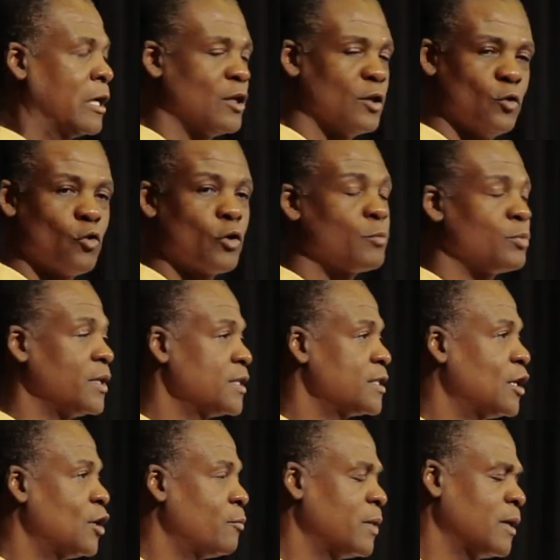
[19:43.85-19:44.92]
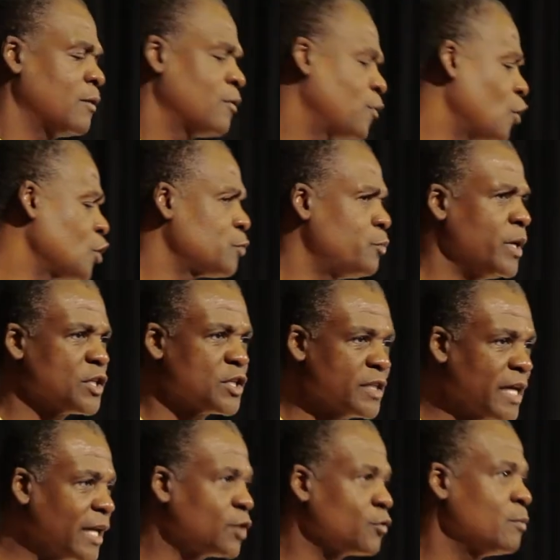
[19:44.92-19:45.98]
Lord, please help me. First pitch,
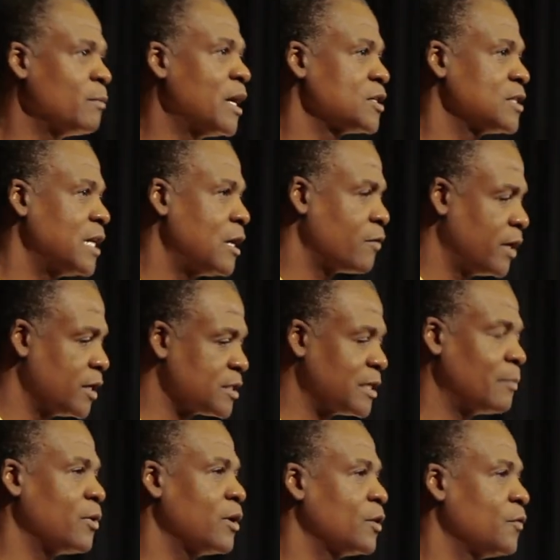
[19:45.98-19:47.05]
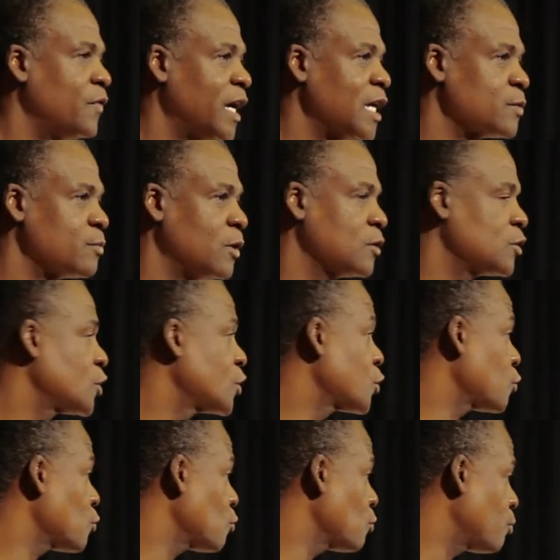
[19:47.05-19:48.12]
93 miles an hour, inside part of the fastball,
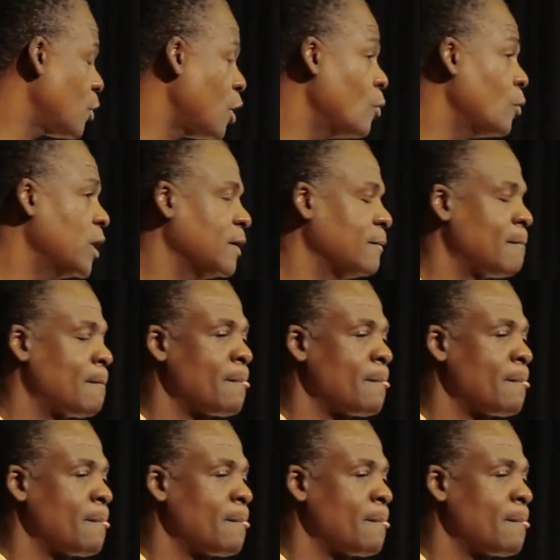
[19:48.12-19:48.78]
ball one.